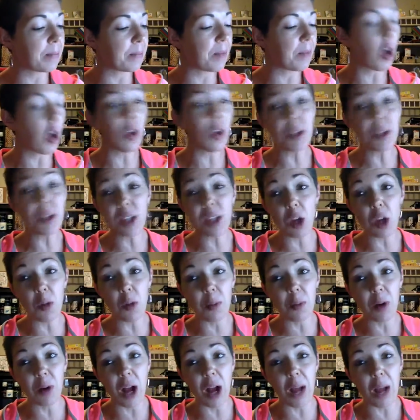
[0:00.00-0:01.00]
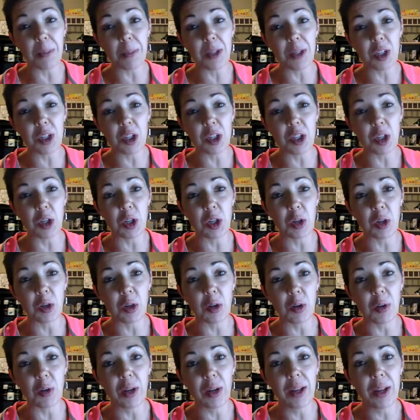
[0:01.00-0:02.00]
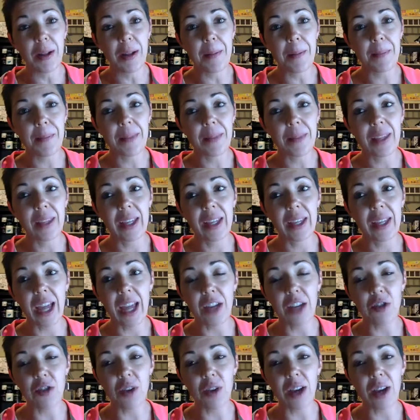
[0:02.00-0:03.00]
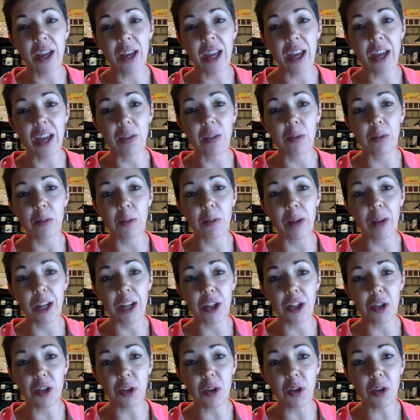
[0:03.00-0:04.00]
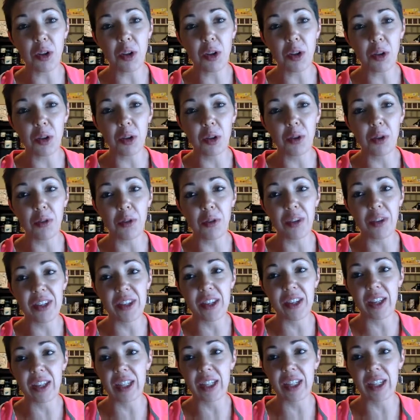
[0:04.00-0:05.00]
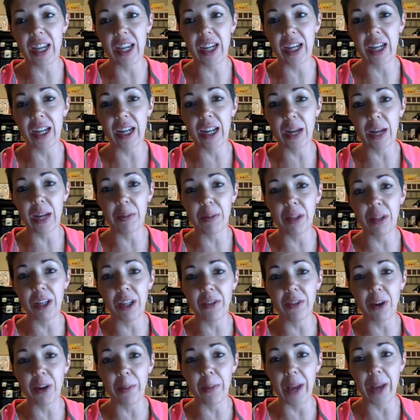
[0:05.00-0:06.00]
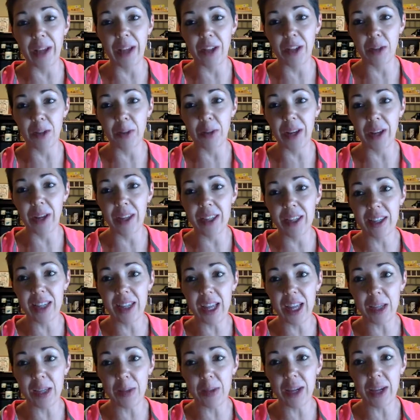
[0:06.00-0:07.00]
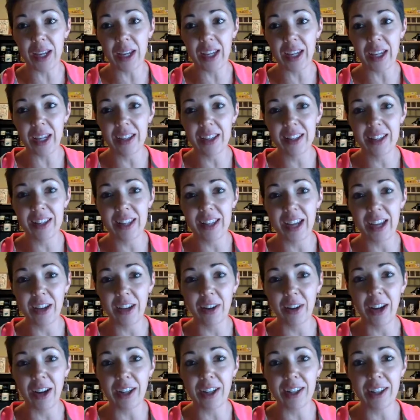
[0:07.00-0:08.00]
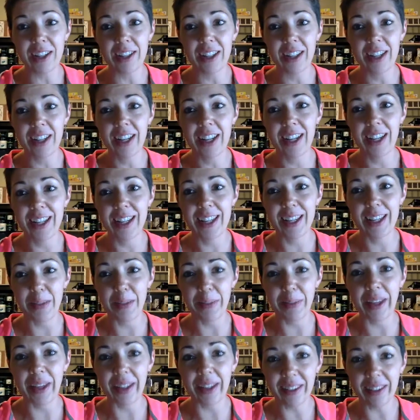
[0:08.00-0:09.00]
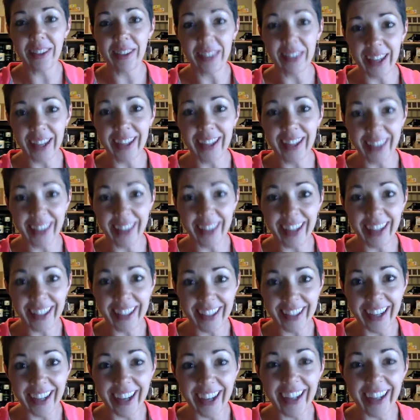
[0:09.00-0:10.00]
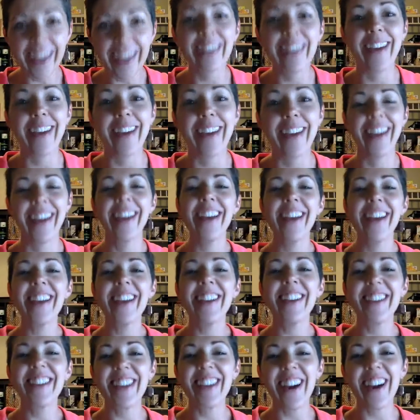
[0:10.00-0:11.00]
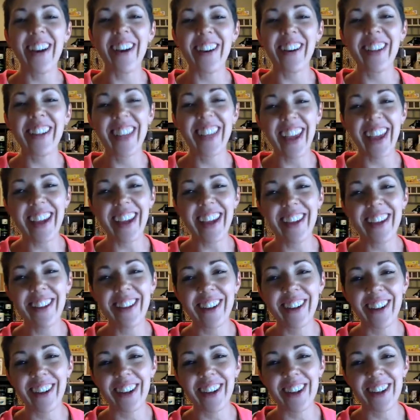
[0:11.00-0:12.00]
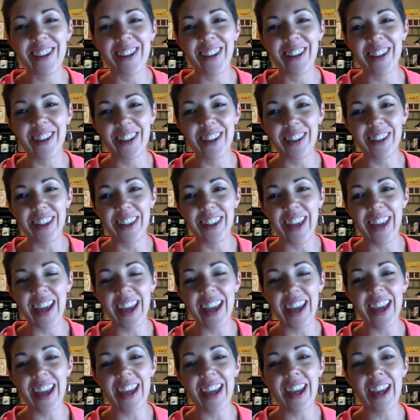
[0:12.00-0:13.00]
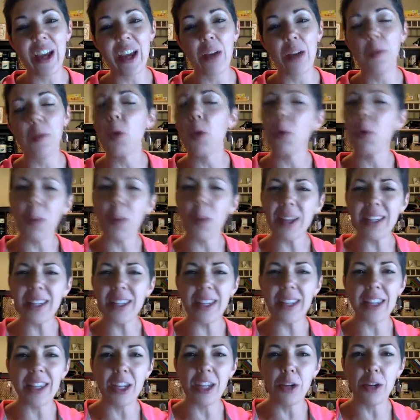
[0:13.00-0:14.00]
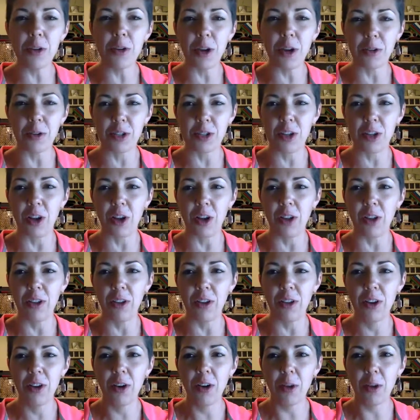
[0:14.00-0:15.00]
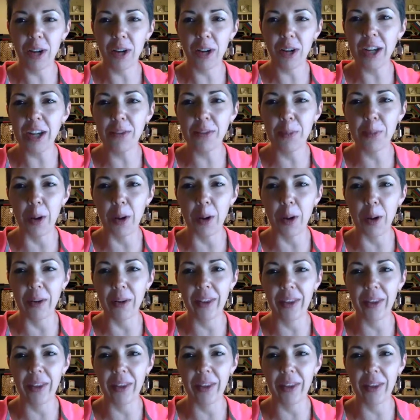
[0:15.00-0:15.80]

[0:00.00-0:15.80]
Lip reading: also props to Kendra and Rachel, who facilitated, I believe, our mastermind this last week. Is that correct? Something like that? Yeah, okay. So thank you, girls, for doing that. Or was it the new coach call? Or kind of both?